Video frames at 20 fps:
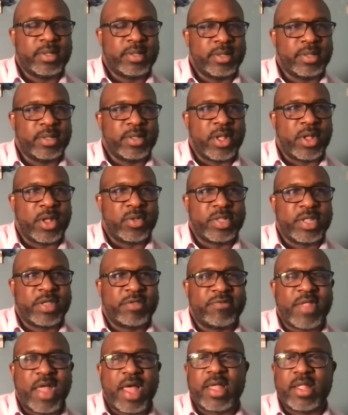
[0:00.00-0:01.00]

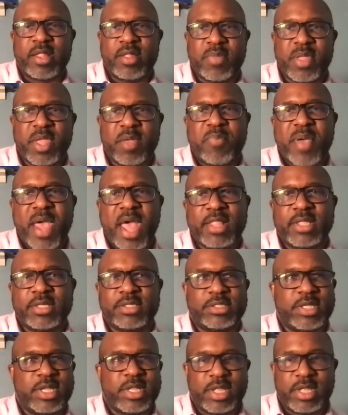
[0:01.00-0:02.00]
there's not going to be a
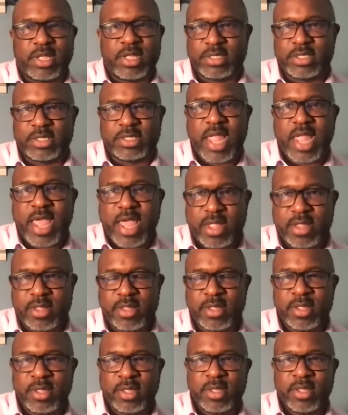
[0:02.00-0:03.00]
Palestinian state
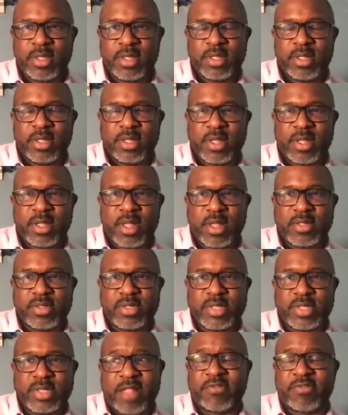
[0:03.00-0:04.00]

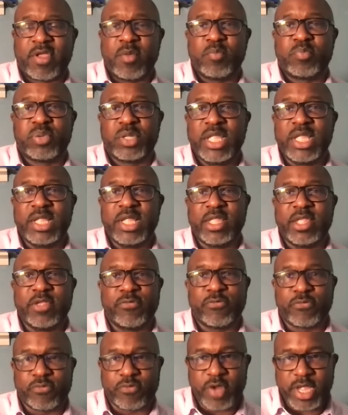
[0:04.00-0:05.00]
that's completely
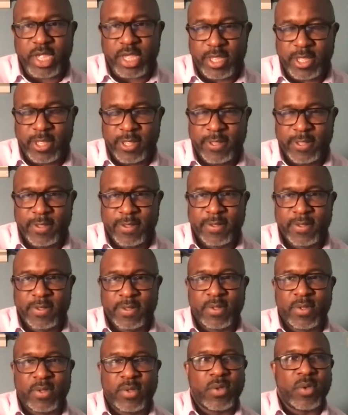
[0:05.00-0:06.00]
free
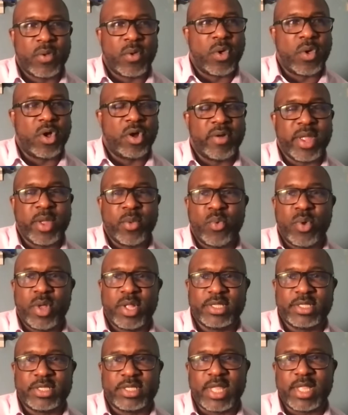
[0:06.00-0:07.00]
or a
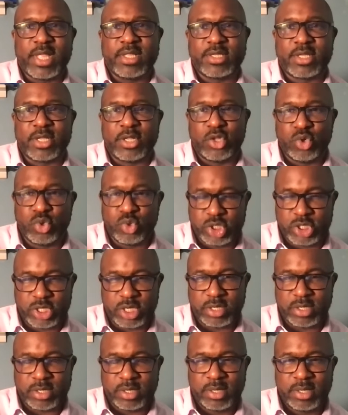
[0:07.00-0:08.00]
one state
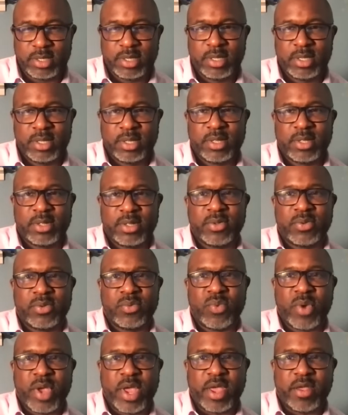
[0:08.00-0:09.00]
solution
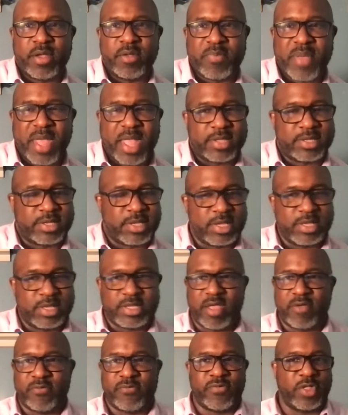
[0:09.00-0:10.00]
where Palestinians
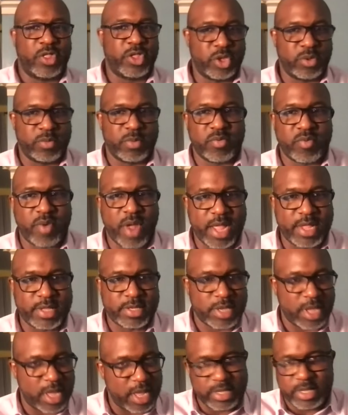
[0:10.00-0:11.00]
have full human
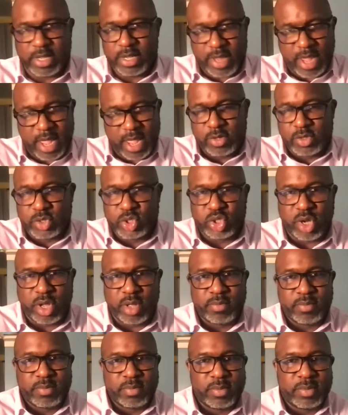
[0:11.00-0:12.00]
rights under Donald
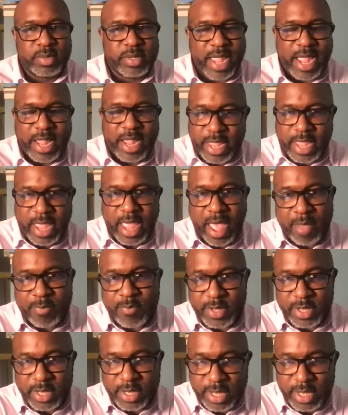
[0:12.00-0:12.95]
Trump. That ain't happening